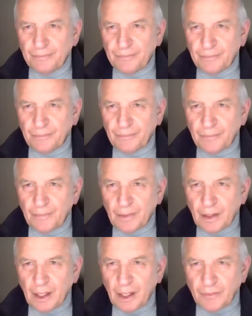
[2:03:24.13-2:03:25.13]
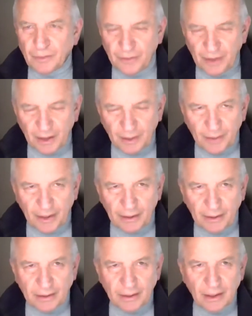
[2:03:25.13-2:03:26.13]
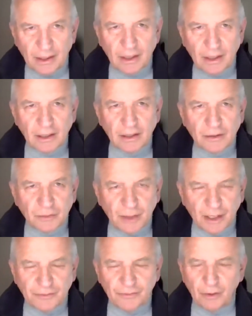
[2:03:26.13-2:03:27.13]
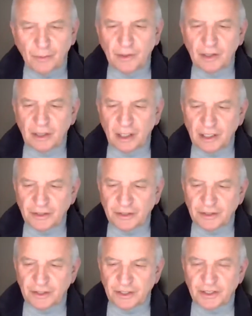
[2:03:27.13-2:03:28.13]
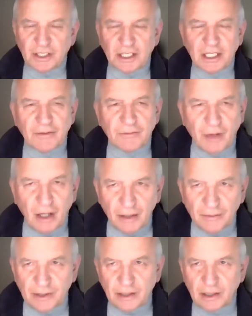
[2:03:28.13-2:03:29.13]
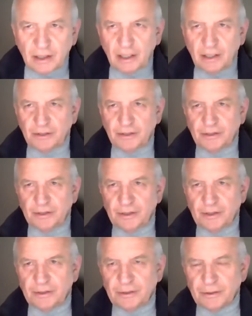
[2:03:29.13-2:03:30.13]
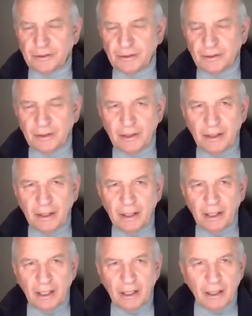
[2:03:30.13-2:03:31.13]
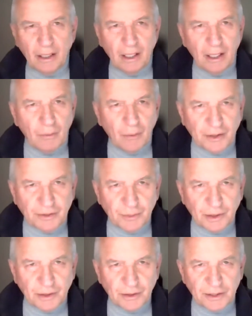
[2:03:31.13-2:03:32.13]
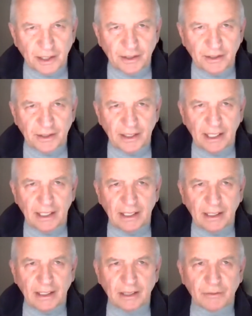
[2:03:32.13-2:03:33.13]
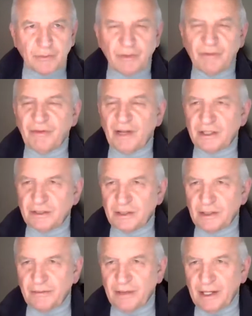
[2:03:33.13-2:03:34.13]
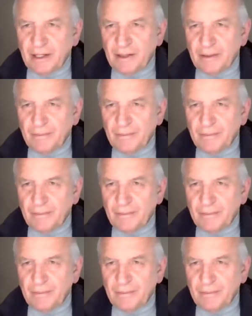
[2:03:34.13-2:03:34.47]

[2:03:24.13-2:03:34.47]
If you think about it, transforming consciousness, evolving consciousness. What's being said tonight is a reflection of that